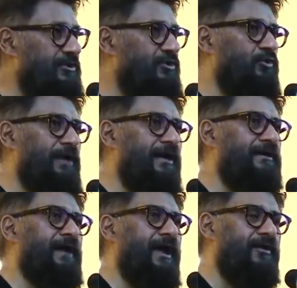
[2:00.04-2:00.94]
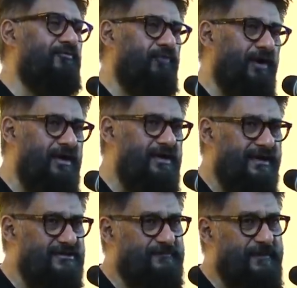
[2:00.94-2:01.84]
to the entire world
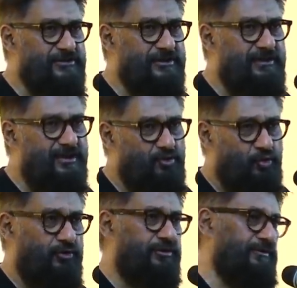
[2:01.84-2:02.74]
and especially the youth.